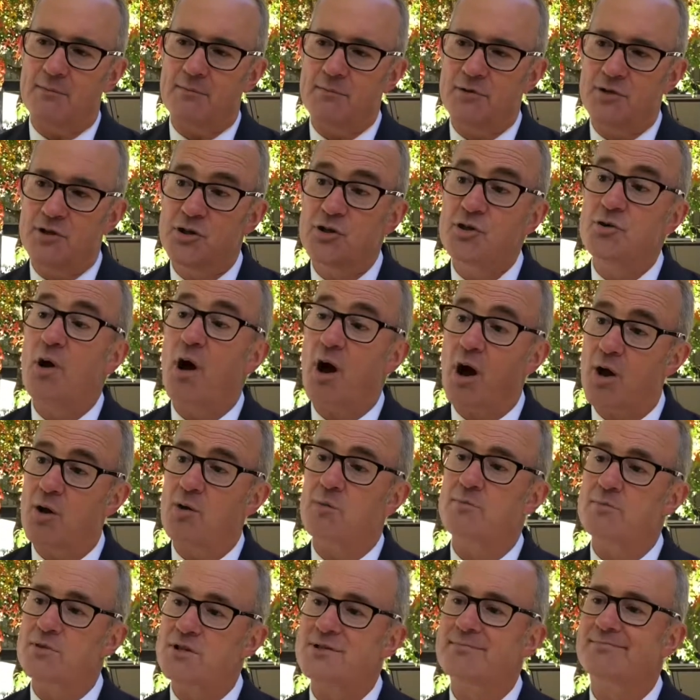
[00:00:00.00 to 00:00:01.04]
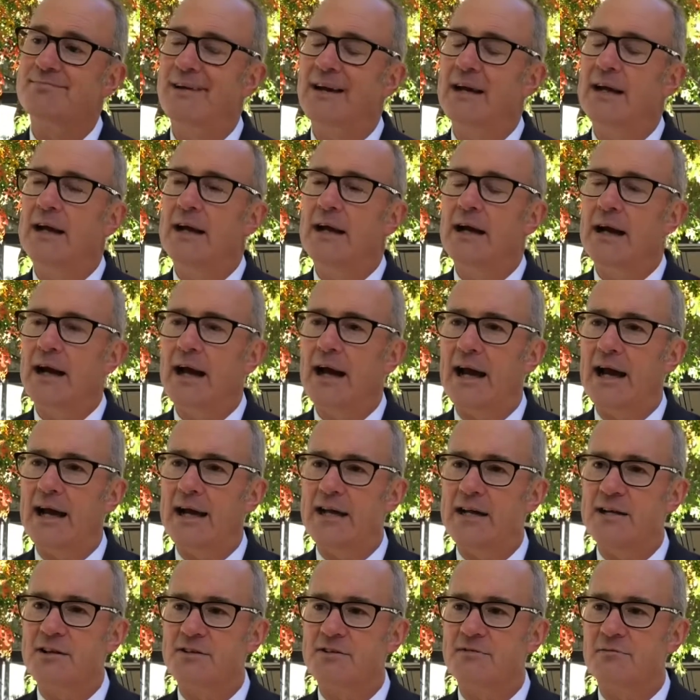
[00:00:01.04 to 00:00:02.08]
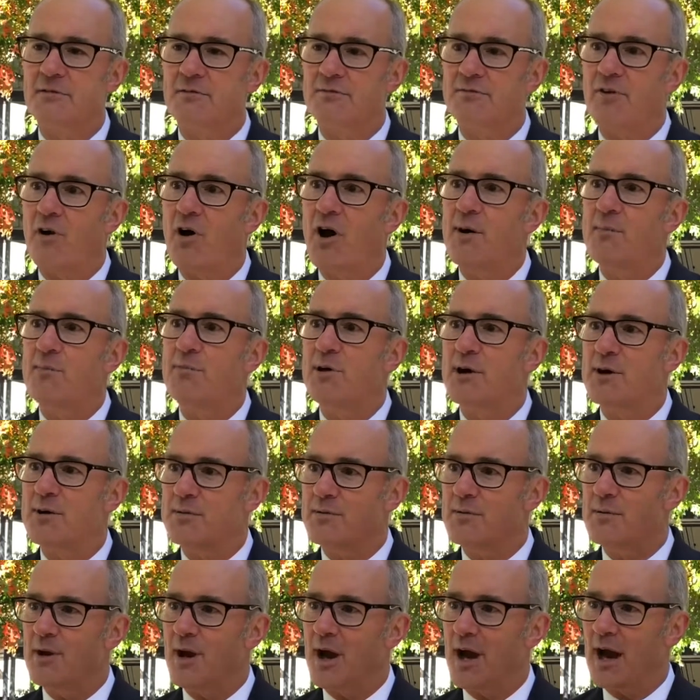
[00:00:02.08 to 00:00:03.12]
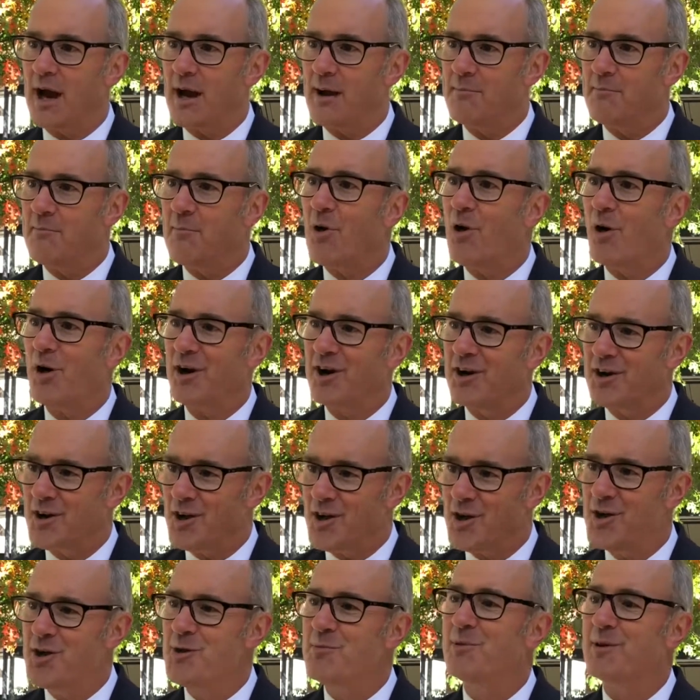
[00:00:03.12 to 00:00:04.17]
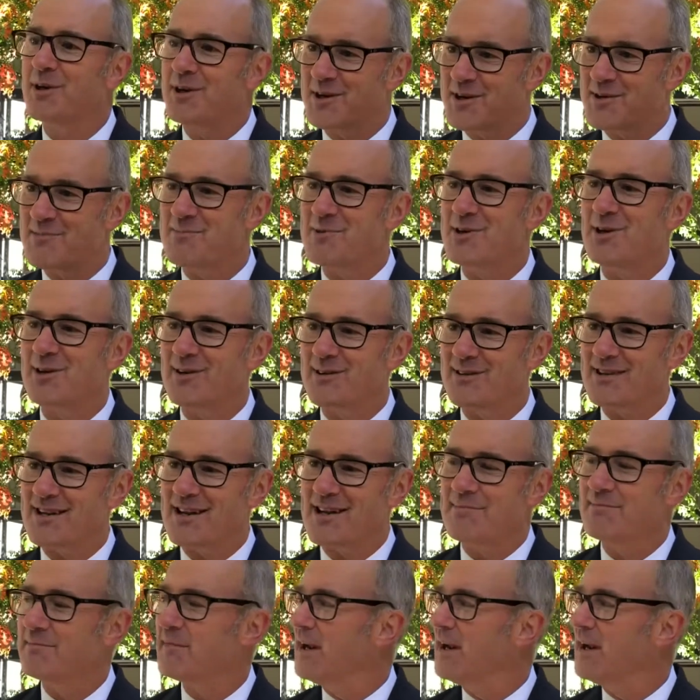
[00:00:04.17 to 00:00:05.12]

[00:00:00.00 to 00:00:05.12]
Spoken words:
new homes into a vibrant, modern, urban community